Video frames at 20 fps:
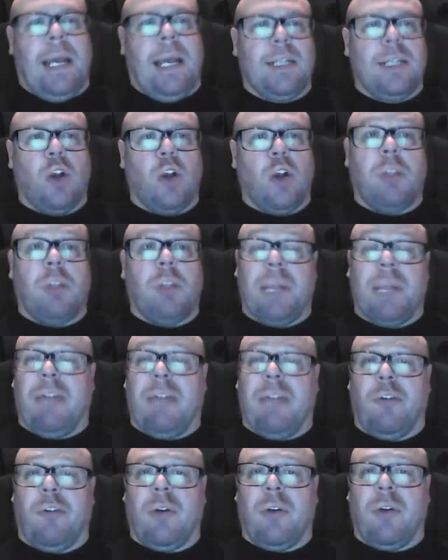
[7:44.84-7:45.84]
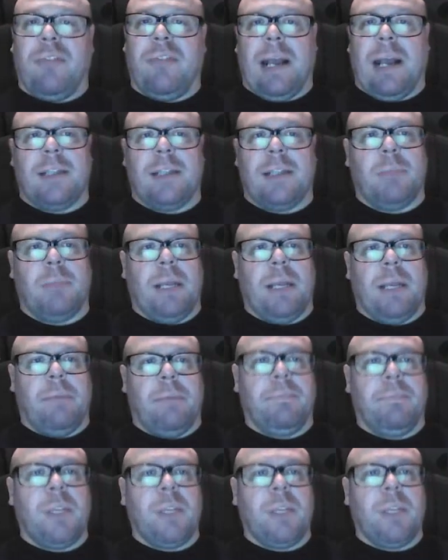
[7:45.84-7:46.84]
it's all to play for, if you ask me.
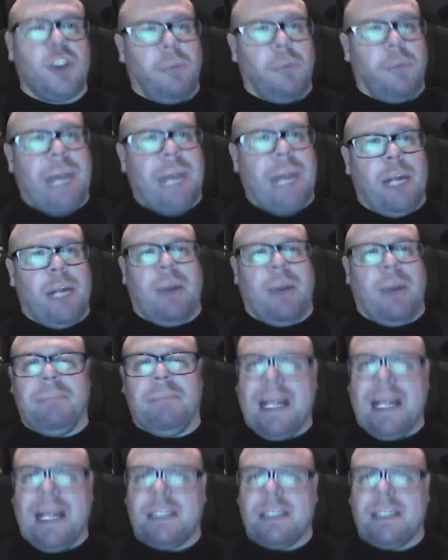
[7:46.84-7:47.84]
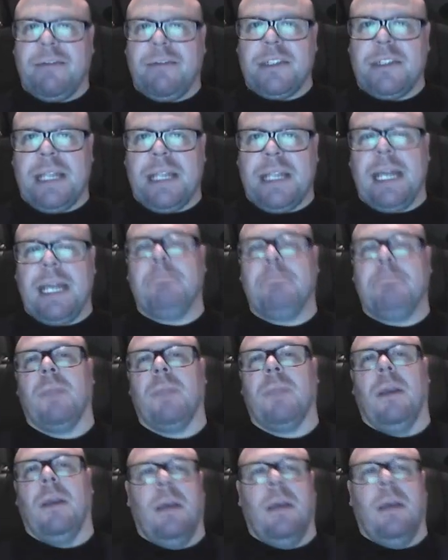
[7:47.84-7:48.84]
So anyway, that's it for today.
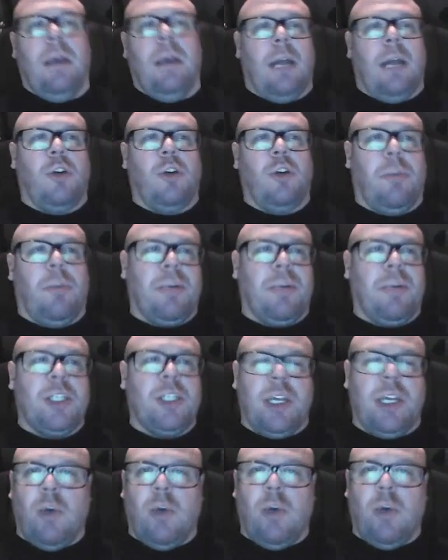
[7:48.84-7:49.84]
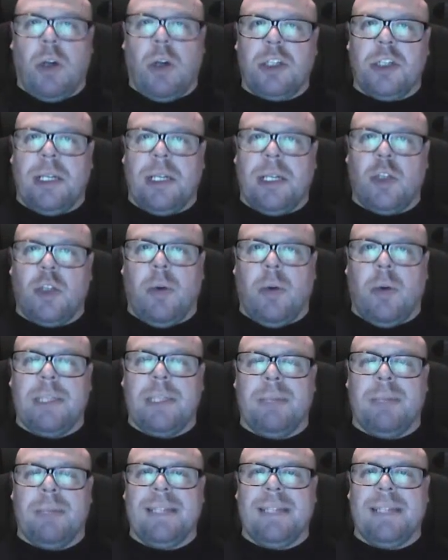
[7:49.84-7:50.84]
I do appreciate you watching. As always,
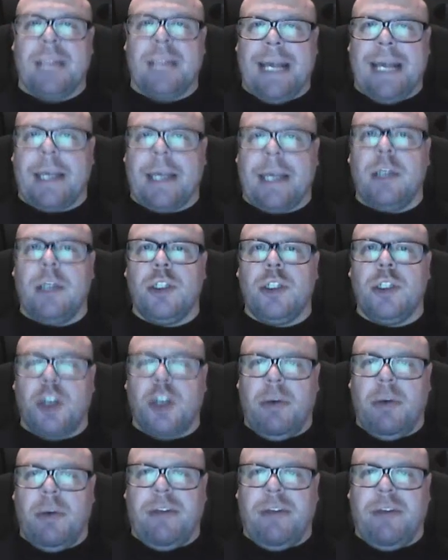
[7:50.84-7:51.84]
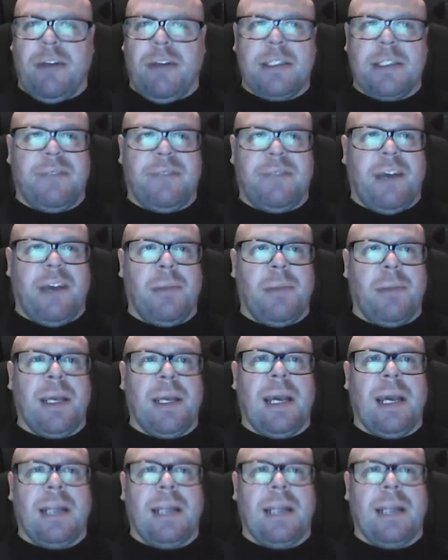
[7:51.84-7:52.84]
please like, share with your friends and
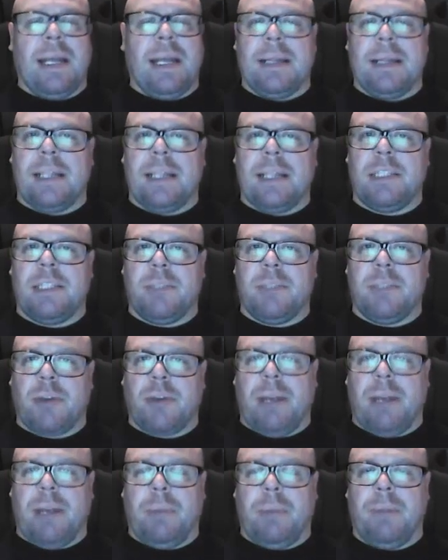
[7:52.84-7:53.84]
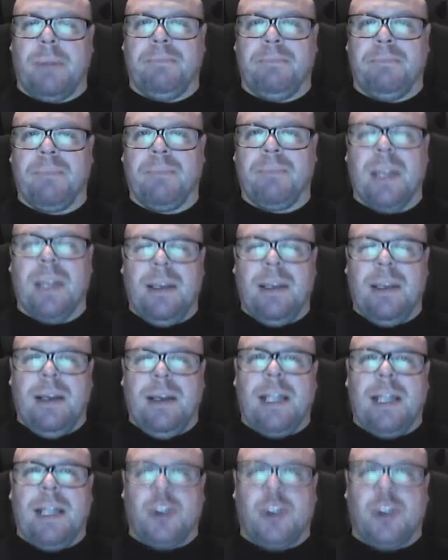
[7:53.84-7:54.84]
family, and hit that subscribe button.
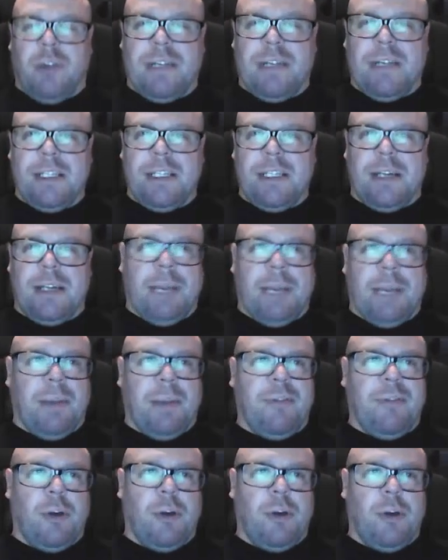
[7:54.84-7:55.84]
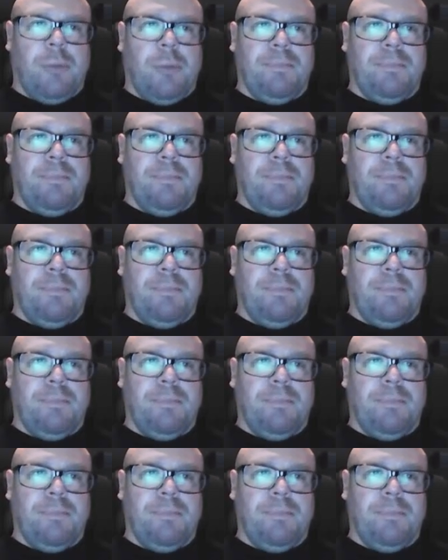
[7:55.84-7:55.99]
Enjoy the rest of your day. Bye for now.